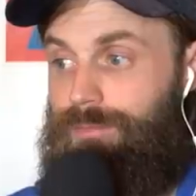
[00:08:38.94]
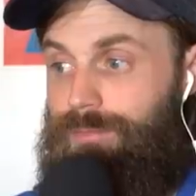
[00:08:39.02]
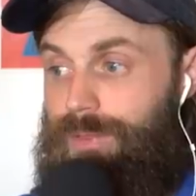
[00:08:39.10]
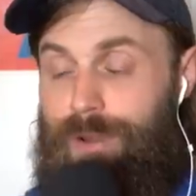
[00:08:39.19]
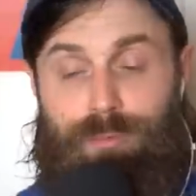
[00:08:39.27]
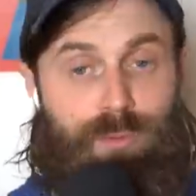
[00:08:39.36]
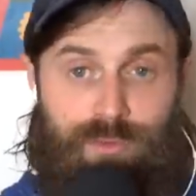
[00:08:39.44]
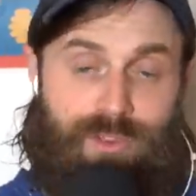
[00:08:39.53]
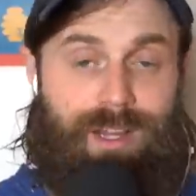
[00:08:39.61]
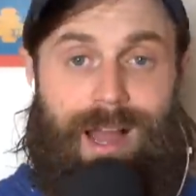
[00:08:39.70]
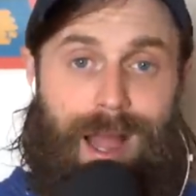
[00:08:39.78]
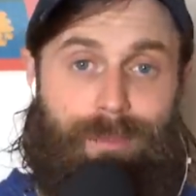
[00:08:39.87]
they removed the
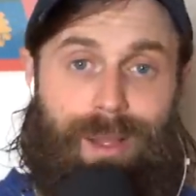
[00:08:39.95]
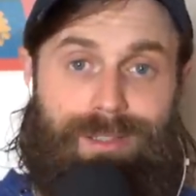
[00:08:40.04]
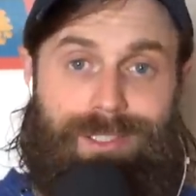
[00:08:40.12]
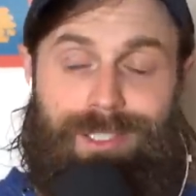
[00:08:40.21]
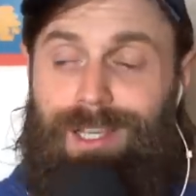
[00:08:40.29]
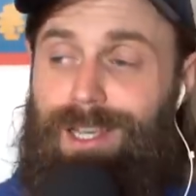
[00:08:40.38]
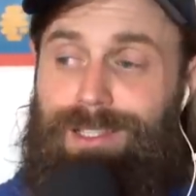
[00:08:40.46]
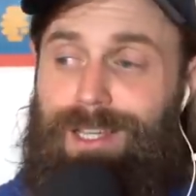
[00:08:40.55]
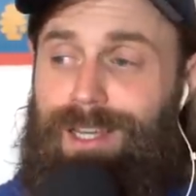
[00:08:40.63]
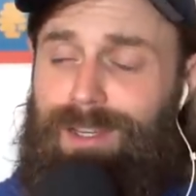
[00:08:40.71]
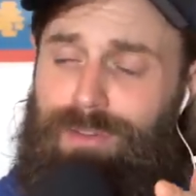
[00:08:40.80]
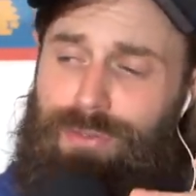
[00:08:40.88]
comments, and
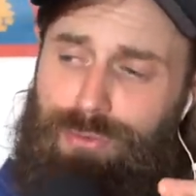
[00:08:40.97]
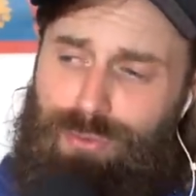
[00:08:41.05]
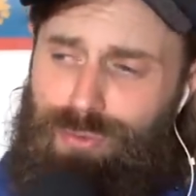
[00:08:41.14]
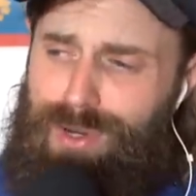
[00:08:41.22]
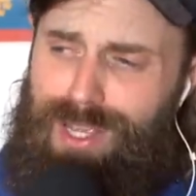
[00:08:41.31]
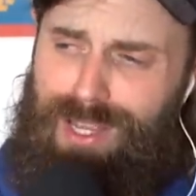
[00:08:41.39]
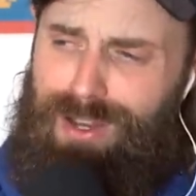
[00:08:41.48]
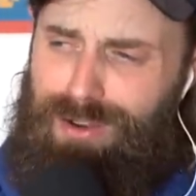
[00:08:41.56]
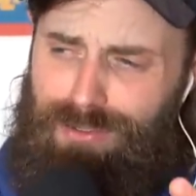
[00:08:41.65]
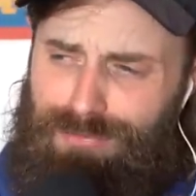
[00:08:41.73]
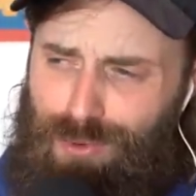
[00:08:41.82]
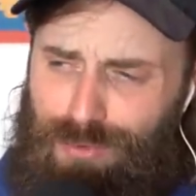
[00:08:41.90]
then 3,000
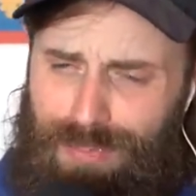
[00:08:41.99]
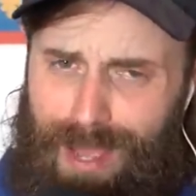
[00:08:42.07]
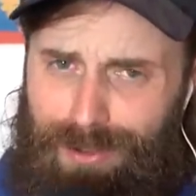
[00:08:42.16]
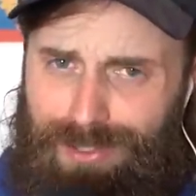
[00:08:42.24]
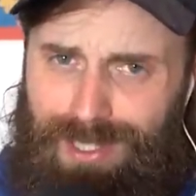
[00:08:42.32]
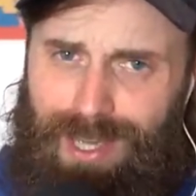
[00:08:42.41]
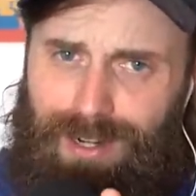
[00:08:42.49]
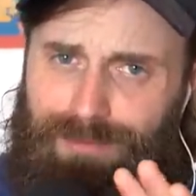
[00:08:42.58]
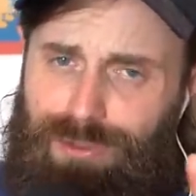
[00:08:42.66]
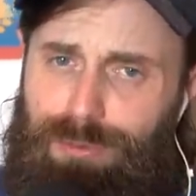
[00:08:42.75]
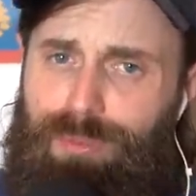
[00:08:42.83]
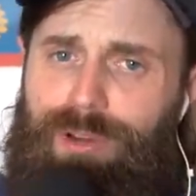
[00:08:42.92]
or 4,000 out of
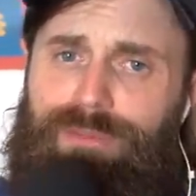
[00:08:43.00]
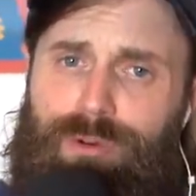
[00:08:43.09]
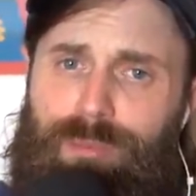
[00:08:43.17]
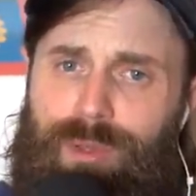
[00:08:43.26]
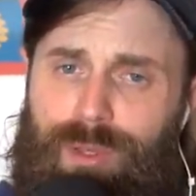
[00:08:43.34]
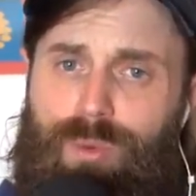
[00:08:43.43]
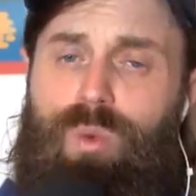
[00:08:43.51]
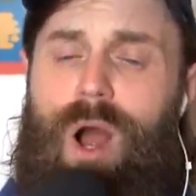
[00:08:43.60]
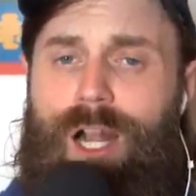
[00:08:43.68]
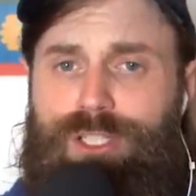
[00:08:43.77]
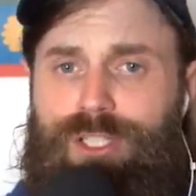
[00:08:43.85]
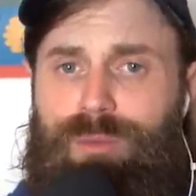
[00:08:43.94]
2.4 million
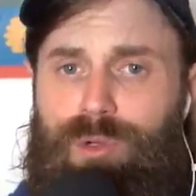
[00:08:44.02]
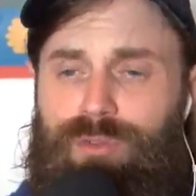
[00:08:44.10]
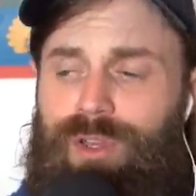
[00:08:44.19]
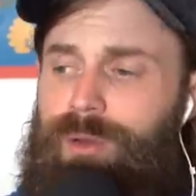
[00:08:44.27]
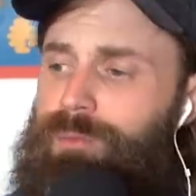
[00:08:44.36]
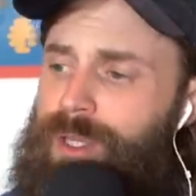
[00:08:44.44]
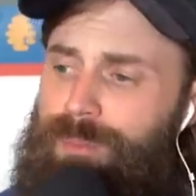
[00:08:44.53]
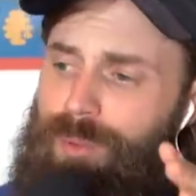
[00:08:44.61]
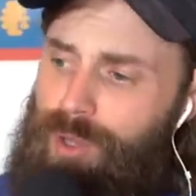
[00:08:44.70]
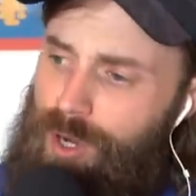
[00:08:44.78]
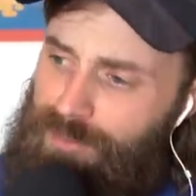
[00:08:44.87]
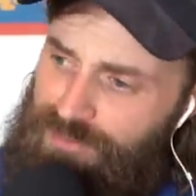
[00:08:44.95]
watched the movie.
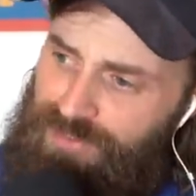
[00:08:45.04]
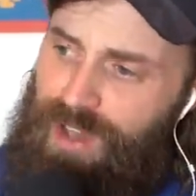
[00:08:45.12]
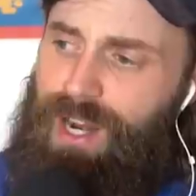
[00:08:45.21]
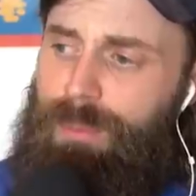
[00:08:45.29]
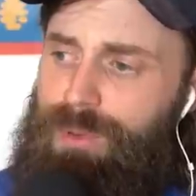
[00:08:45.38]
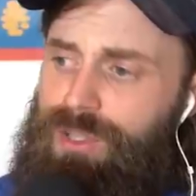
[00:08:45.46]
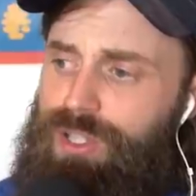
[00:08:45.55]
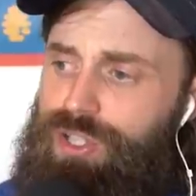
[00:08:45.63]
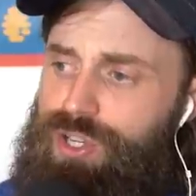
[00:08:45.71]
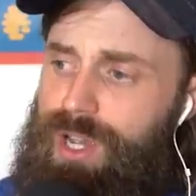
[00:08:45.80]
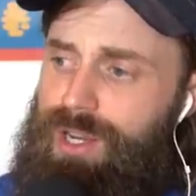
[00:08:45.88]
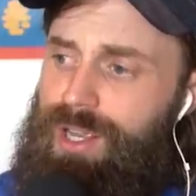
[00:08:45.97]
People are fed up with this
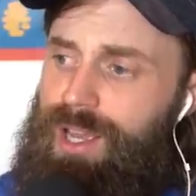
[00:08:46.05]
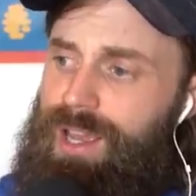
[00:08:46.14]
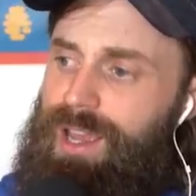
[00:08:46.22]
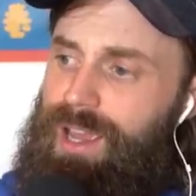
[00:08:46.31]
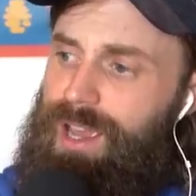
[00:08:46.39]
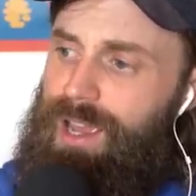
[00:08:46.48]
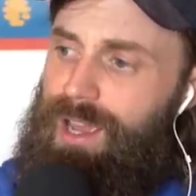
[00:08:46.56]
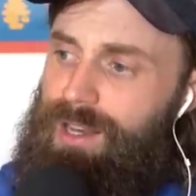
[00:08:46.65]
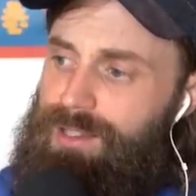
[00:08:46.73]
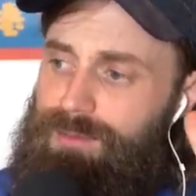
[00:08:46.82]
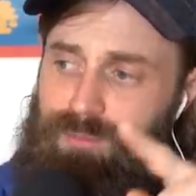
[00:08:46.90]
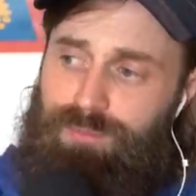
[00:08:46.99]
shit,
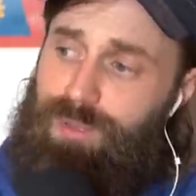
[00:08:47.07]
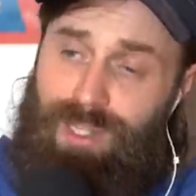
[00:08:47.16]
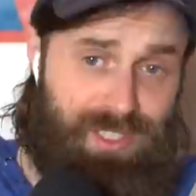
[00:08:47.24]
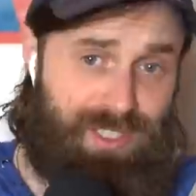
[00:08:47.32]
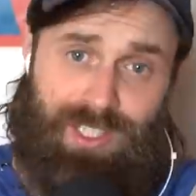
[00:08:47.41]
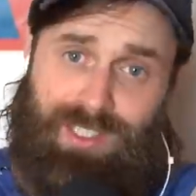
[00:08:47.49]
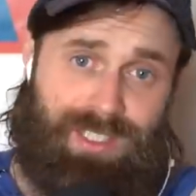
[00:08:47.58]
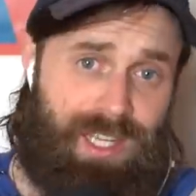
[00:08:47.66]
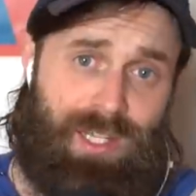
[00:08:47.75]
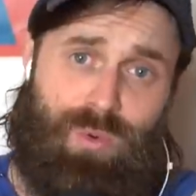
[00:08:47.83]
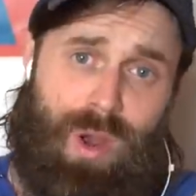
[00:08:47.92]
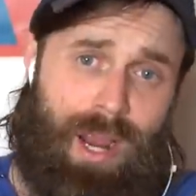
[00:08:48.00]
and places like
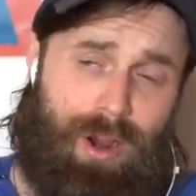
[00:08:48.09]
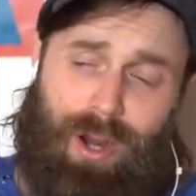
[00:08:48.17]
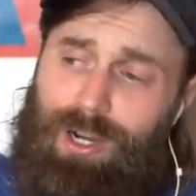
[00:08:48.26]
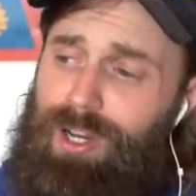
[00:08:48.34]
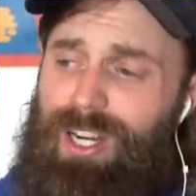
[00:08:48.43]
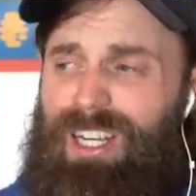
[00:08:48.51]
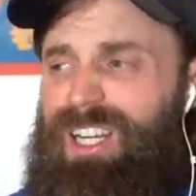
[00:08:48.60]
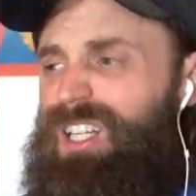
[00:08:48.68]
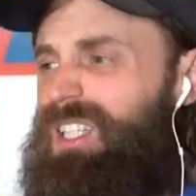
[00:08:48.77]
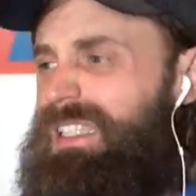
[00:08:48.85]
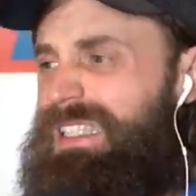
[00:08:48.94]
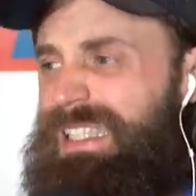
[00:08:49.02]
Daily Wire are going to
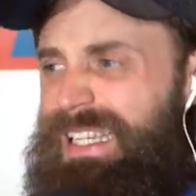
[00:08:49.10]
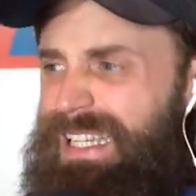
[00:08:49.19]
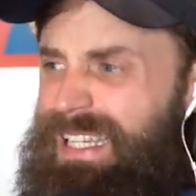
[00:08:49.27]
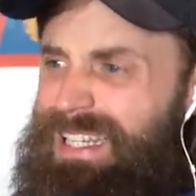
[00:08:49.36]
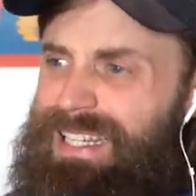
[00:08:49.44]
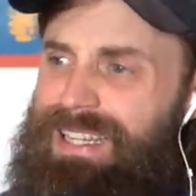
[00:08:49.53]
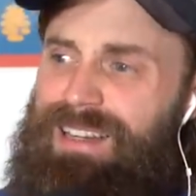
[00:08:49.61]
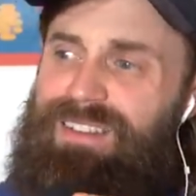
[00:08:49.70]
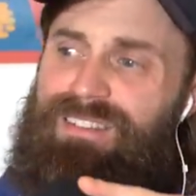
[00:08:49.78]
clean